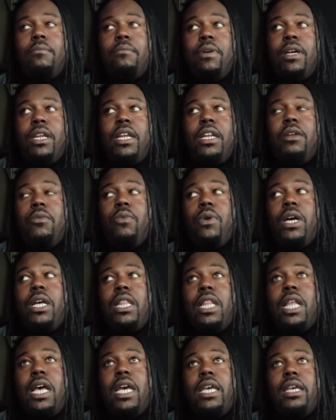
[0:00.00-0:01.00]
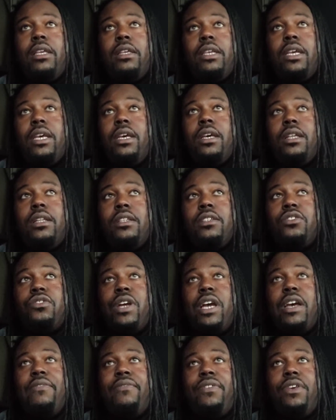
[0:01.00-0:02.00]
But anyway, like, yeah, the
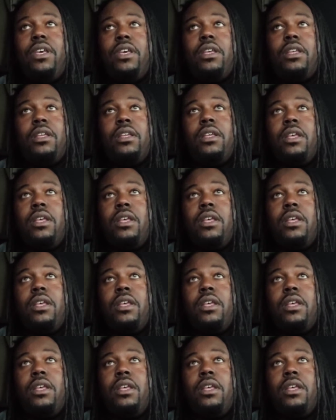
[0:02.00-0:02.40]
traffic,